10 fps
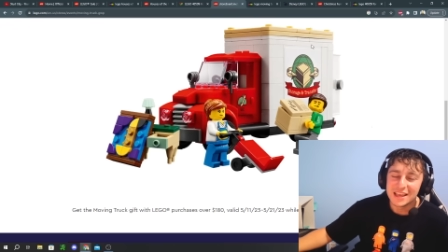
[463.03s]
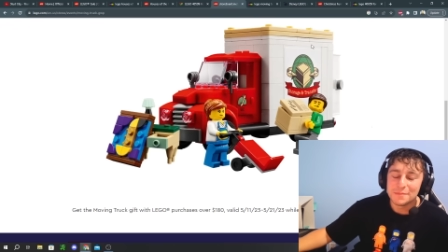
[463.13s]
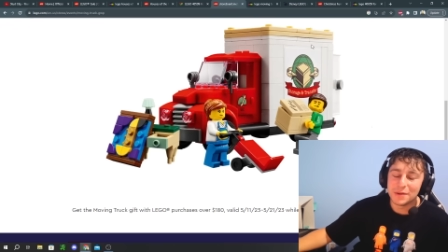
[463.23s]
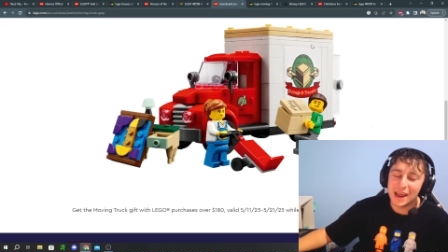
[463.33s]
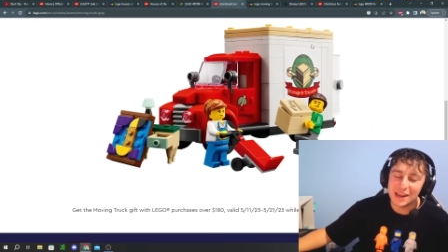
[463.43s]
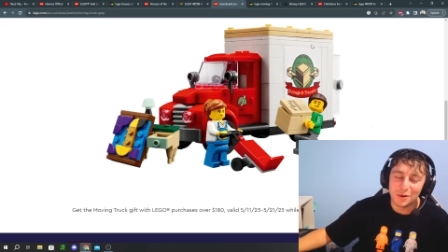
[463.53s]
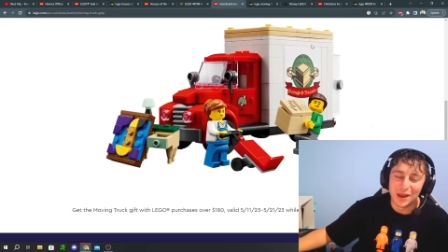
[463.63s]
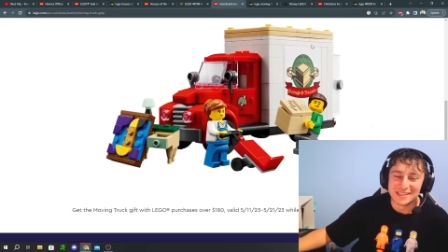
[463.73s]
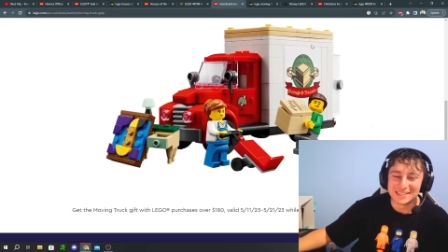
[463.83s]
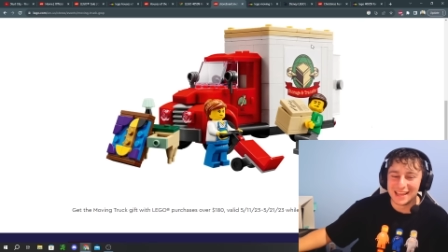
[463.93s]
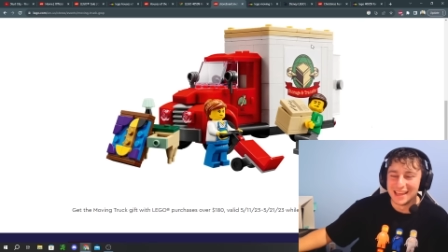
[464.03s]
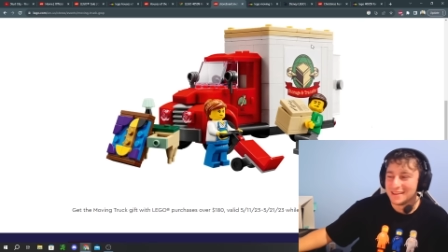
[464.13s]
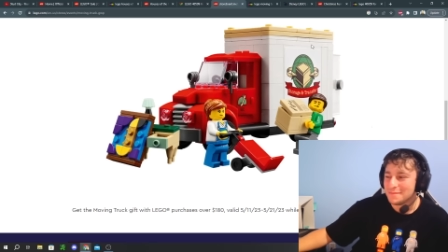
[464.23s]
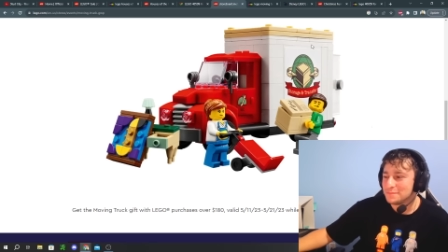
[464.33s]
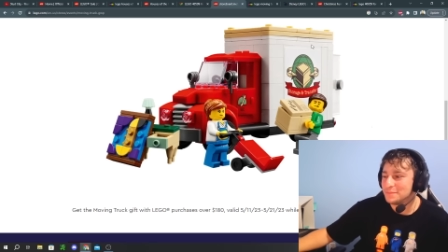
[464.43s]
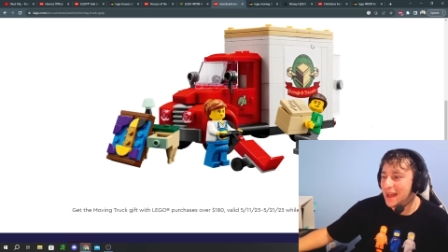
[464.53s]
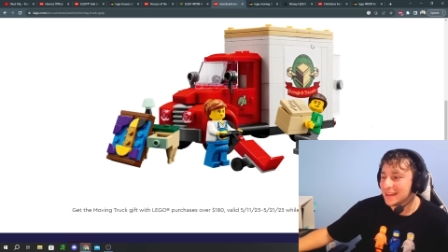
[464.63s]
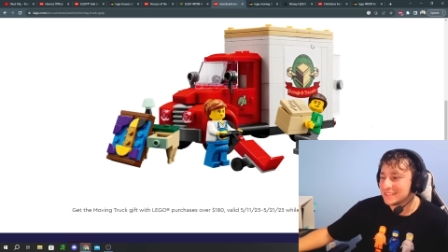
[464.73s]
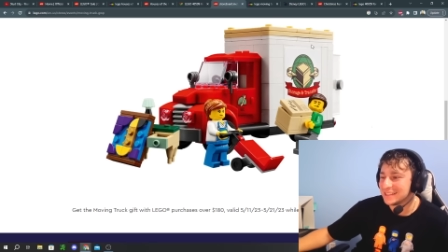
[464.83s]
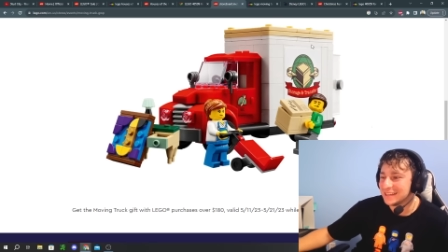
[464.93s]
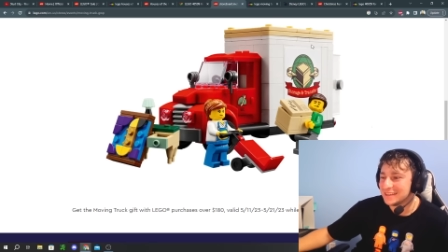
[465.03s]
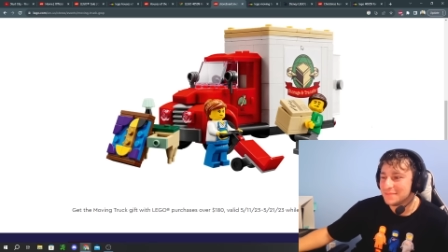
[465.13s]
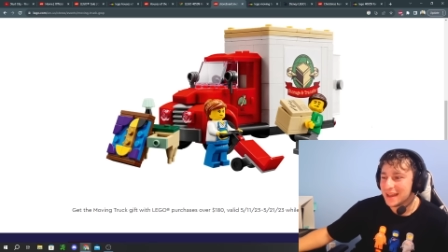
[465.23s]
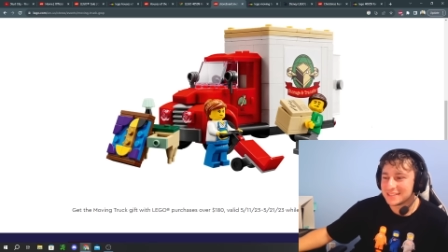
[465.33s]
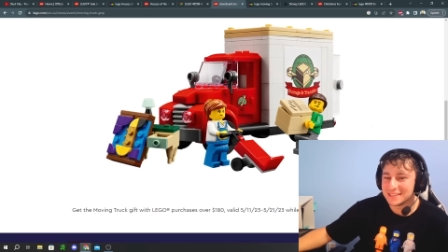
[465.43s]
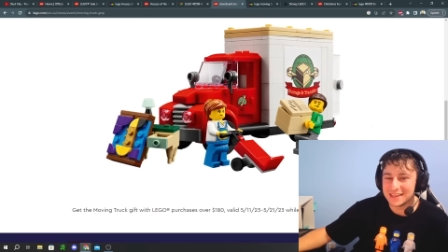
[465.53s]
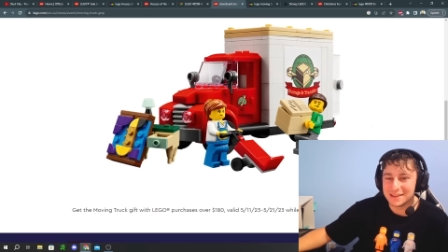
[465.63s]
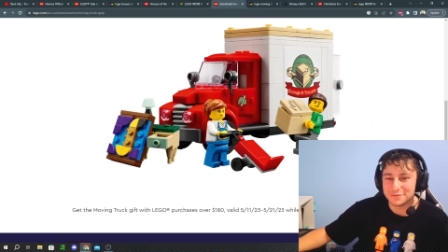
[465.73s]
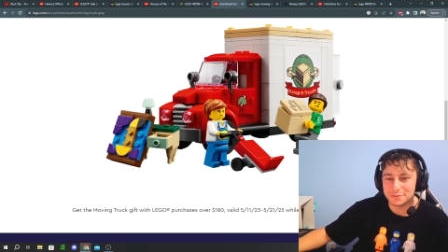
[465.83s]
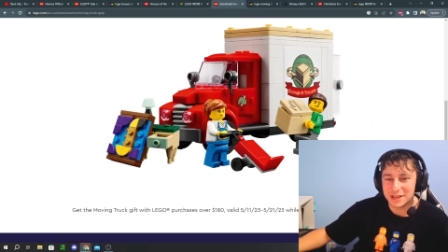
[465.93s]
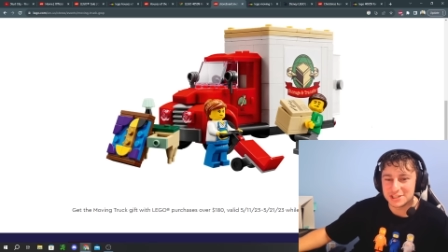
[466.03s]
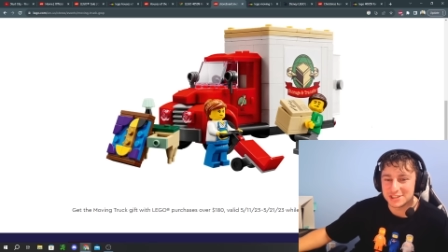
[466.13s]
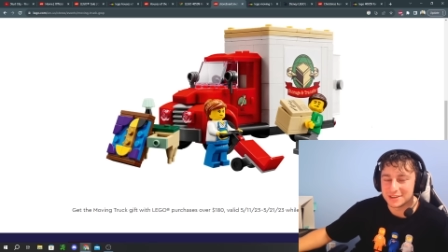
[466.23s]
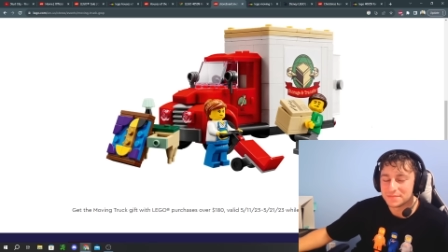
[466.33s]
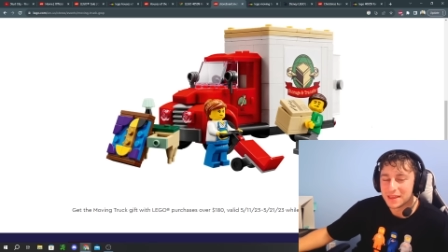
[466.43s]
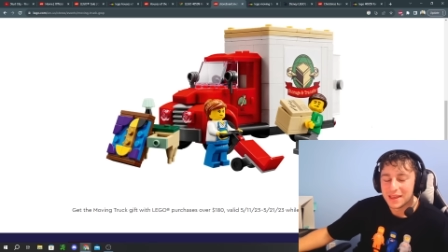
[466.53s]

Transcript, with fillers: But anyways, back to back to the information.